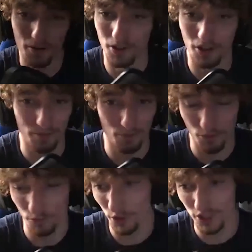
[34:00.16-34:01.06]
look.
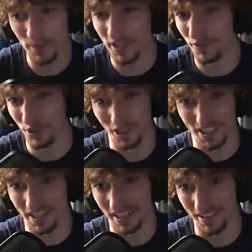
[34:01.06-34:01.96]
Will Smith, if you're
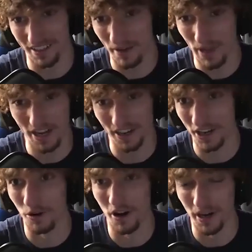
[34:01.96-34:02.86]
listening, I'm not going to
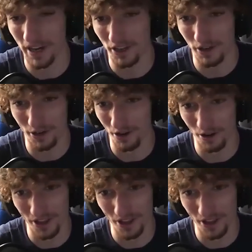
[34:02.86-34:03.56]
go on about you. I don't know you